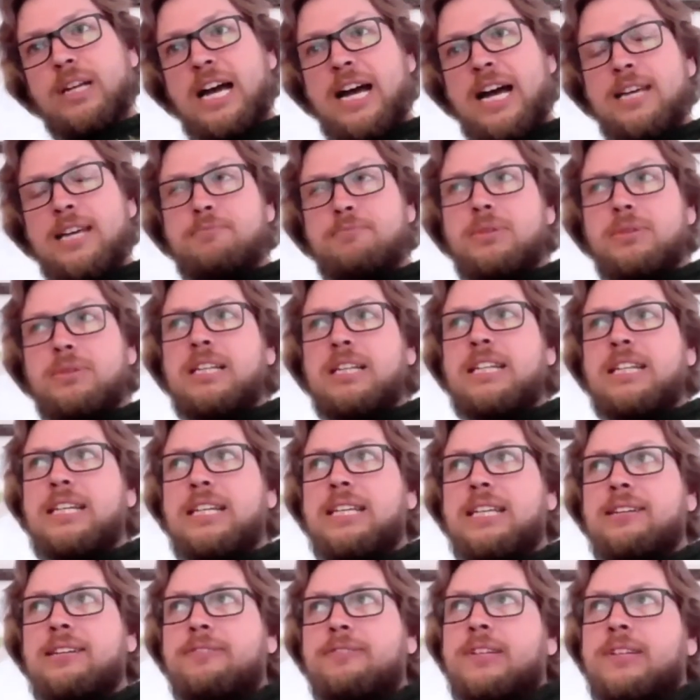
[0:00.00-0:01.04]
I
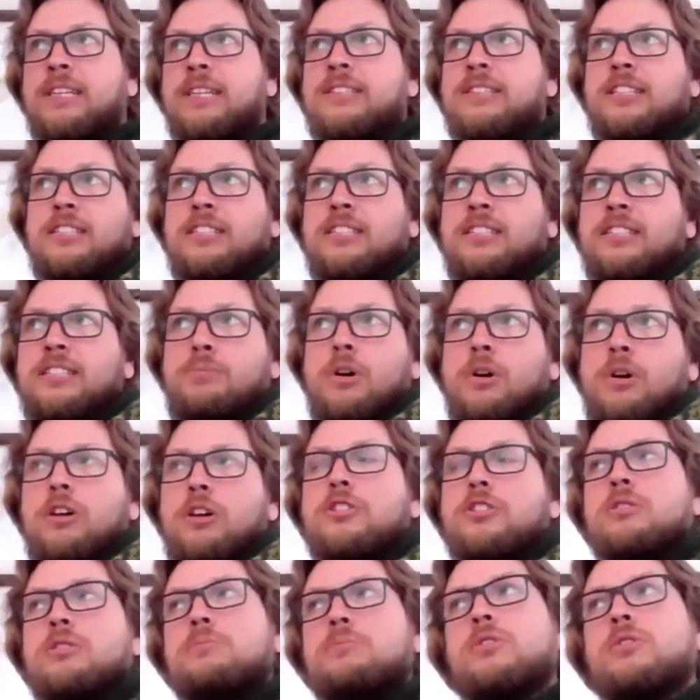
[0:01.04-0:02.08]
believe that it is
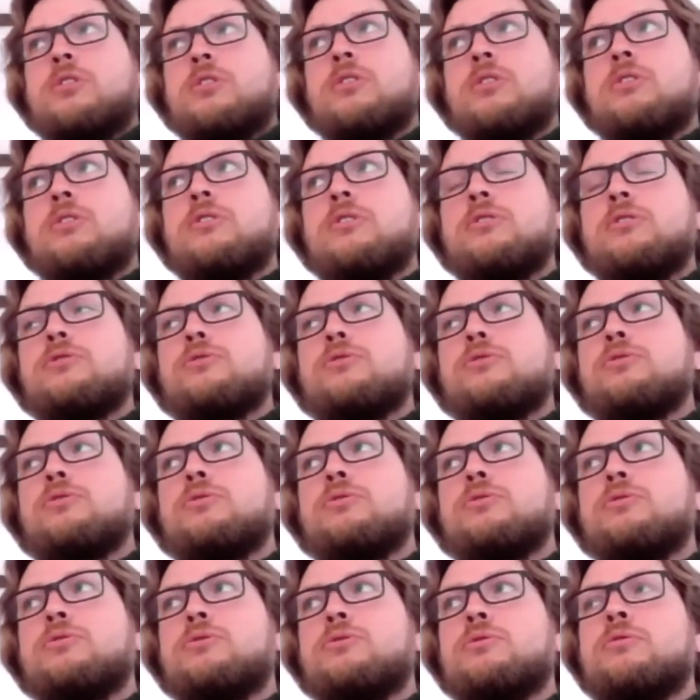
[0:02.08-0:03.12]
possible
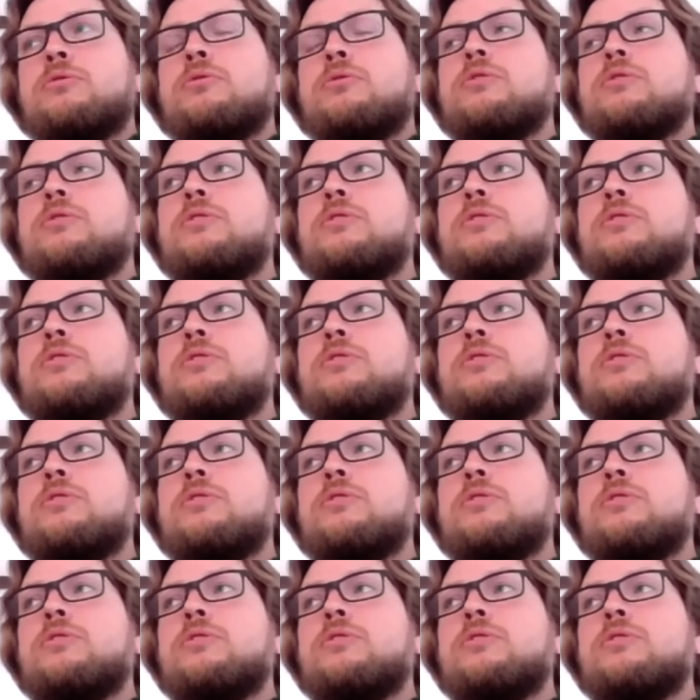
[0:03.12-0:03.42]
to